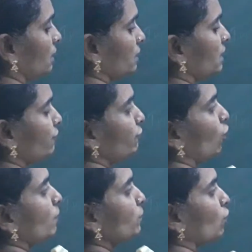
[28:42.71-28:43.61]
They
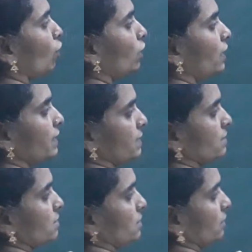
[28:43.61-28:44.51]
form colonies